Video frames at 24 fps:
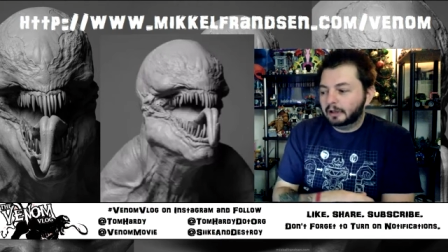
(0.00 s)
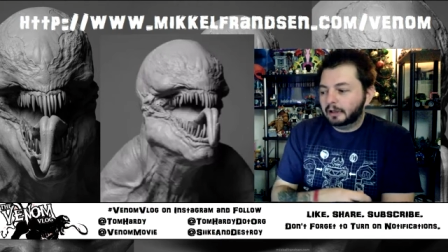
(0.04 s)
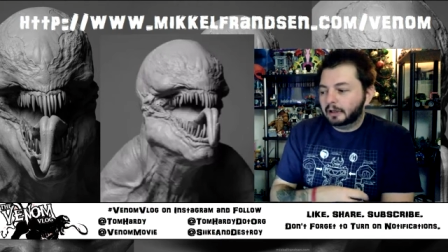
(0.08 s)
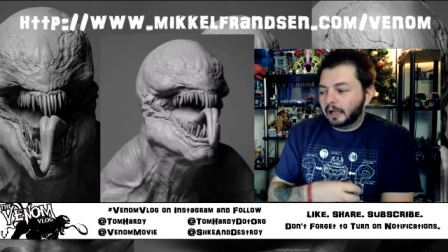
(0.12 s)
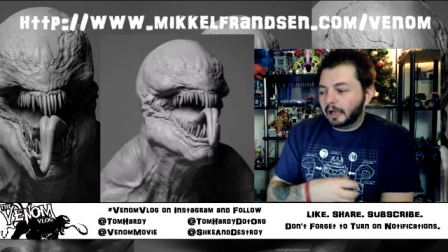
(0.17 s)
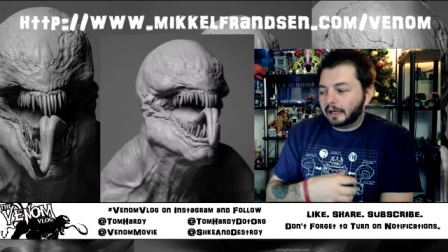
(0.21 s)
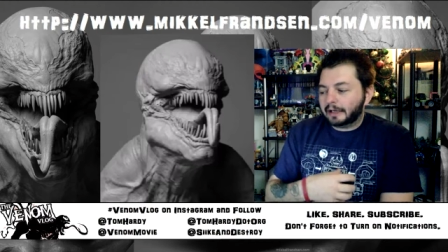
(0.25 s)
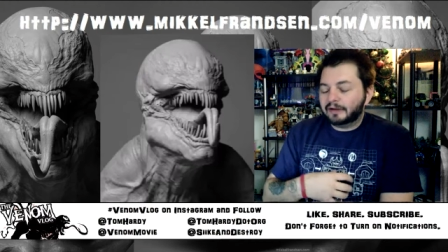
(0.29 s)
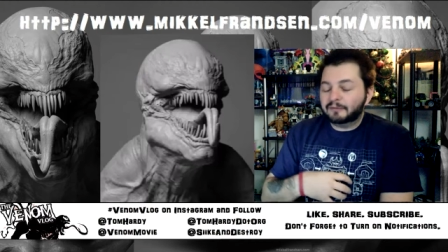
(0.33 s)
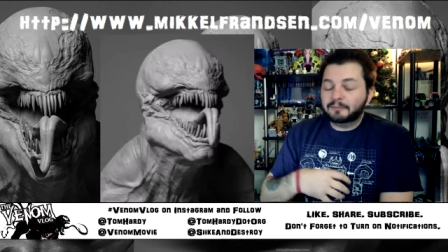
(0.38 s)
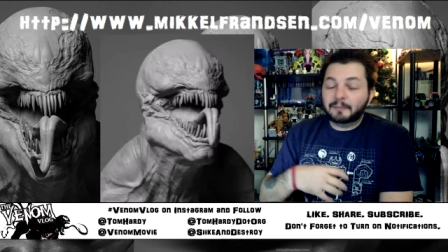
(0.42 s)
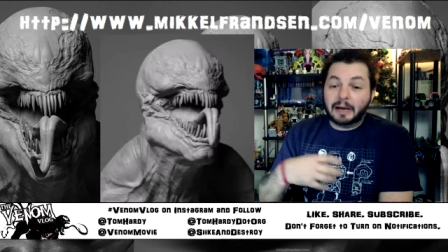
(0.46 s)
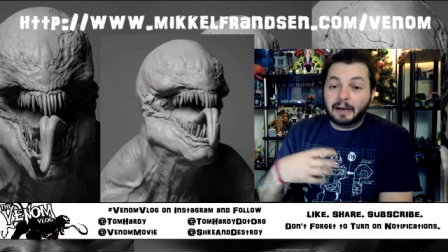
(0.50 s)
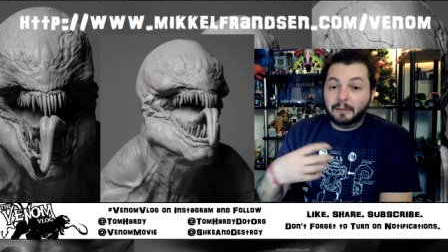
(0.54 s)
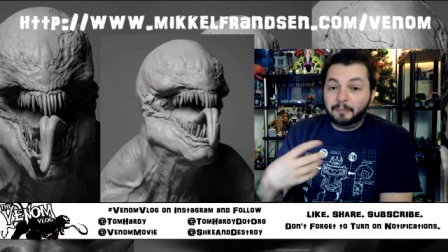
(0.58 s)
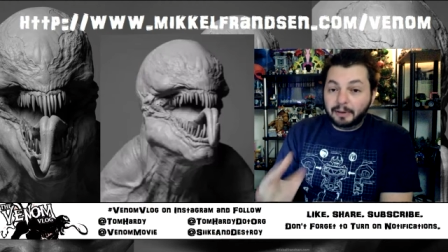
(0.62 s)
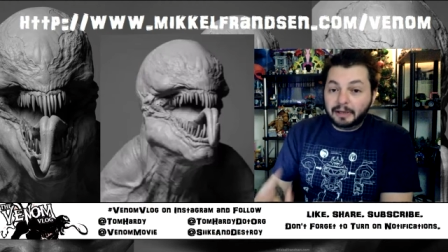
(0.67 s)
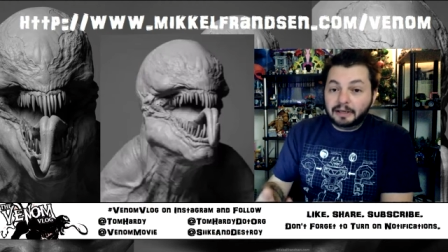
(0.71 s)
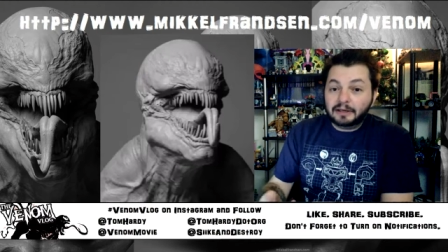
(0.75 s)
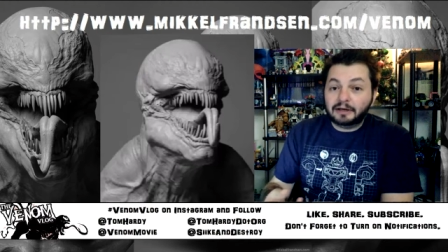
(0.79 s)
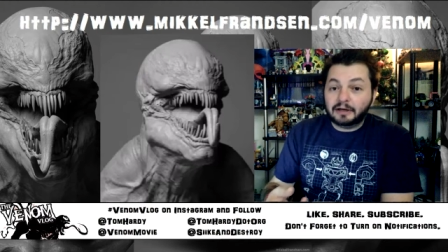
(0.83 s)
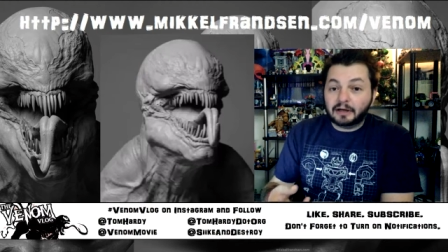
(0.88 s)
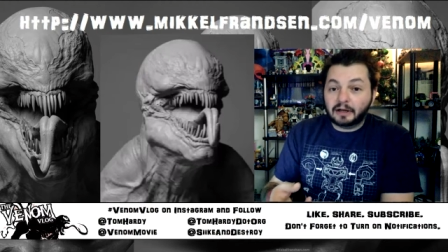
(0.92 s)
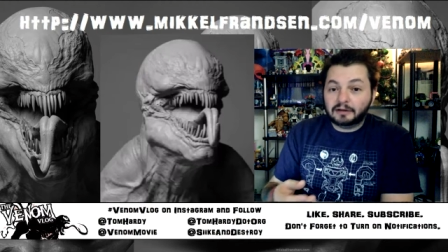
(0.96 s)
i give my
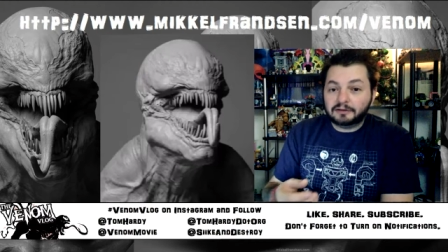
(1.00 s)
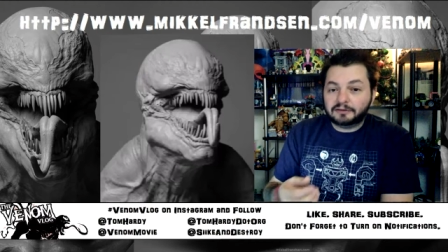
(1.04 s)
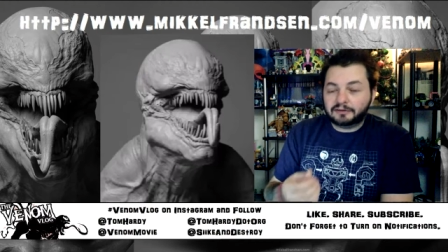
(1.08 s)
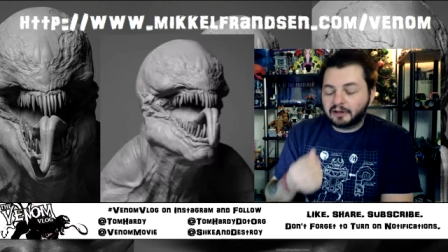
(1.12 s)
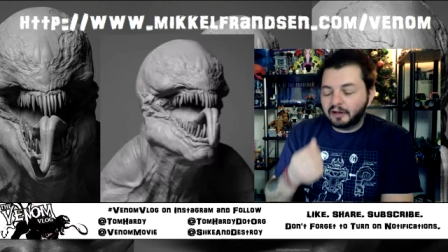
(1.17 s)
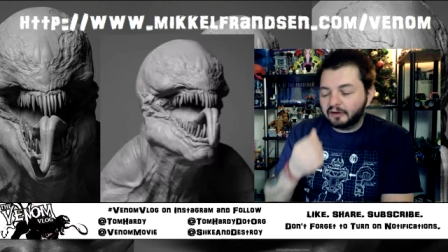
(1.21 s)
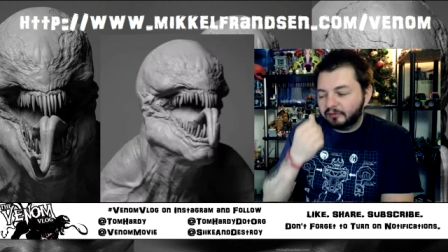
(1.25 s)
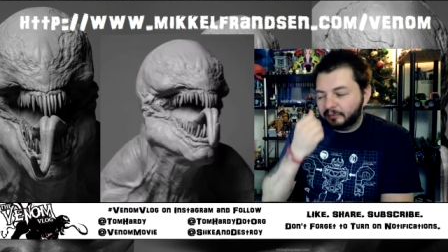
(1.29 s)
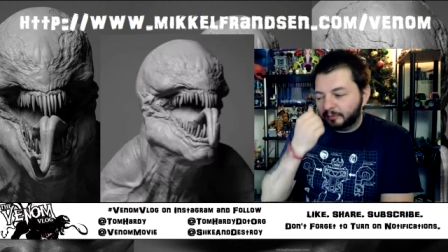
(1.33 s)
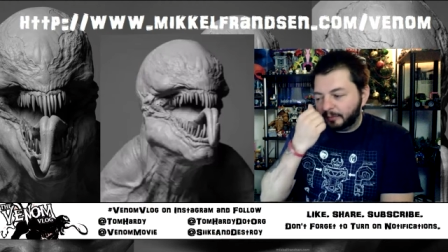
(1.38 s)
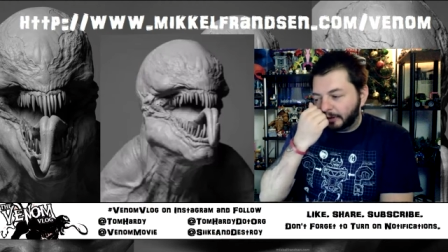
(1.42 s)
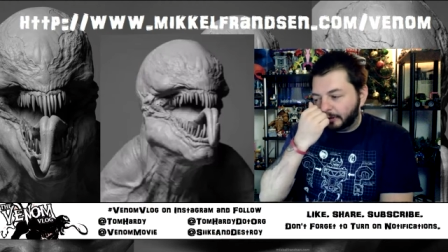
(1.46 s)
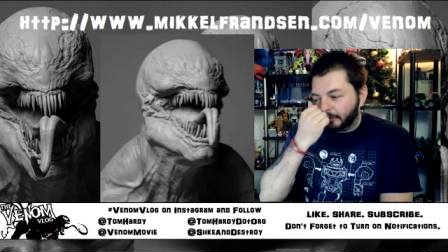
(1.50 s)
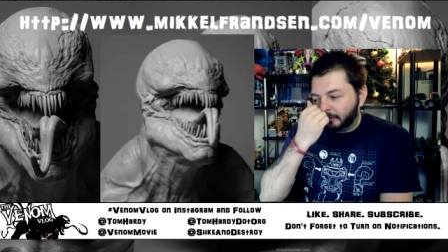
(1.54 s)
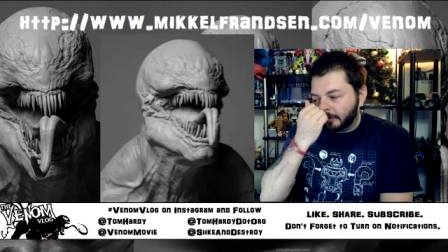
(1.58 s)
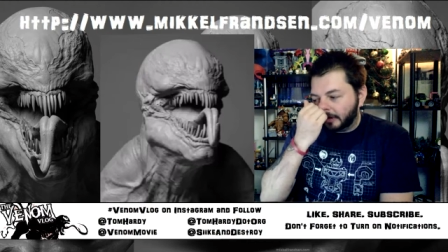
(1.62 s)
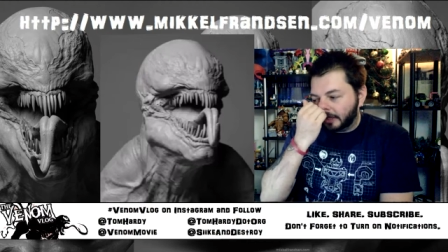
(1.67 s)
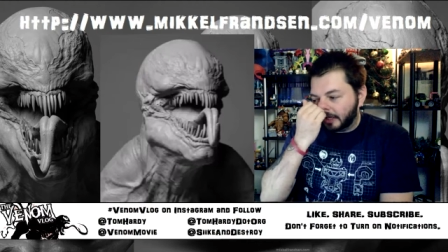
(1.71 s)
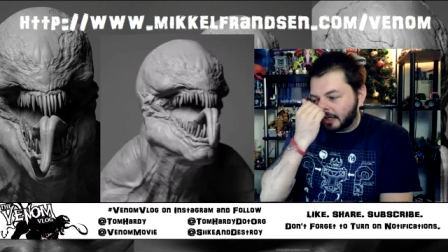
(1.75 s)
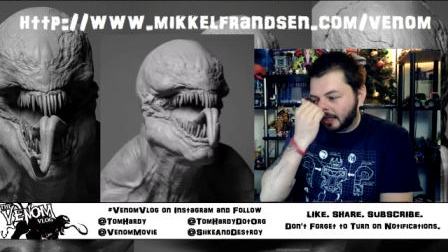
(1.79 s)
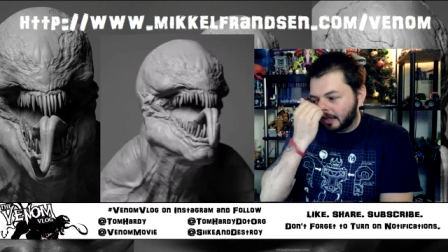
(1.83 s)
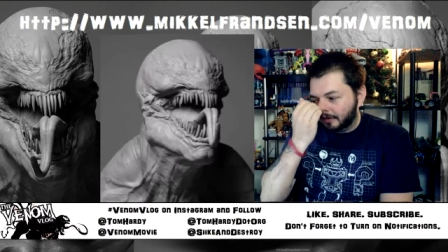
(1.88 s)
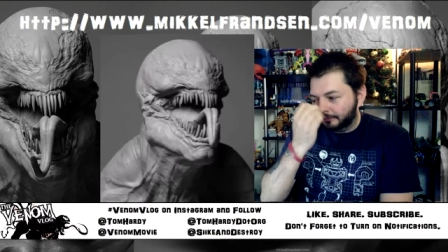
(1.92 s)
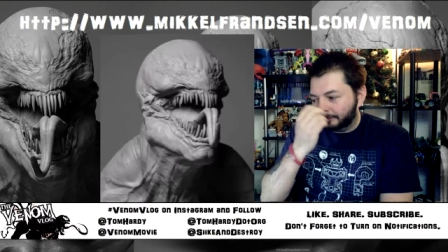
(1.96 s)
opinion on stuff but when
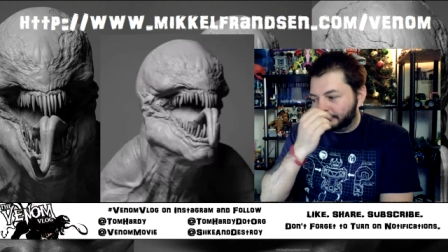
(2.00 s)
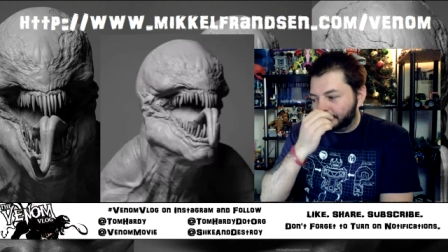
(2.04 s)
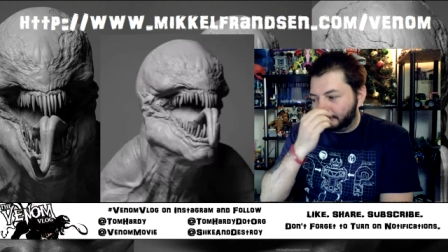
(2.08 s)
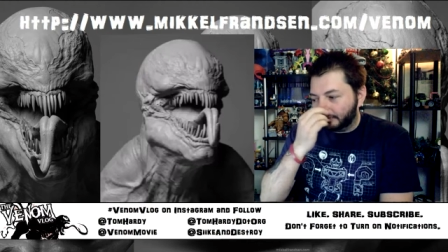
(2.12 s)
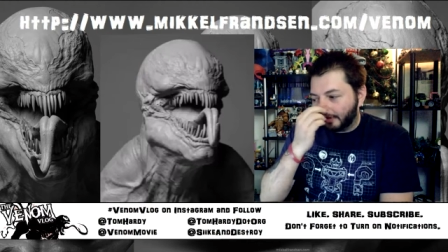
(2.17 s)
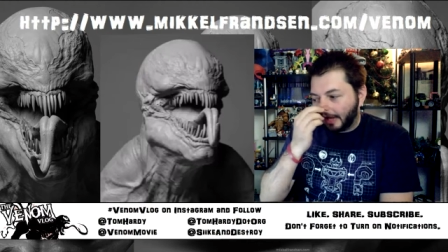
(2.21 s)
it comes to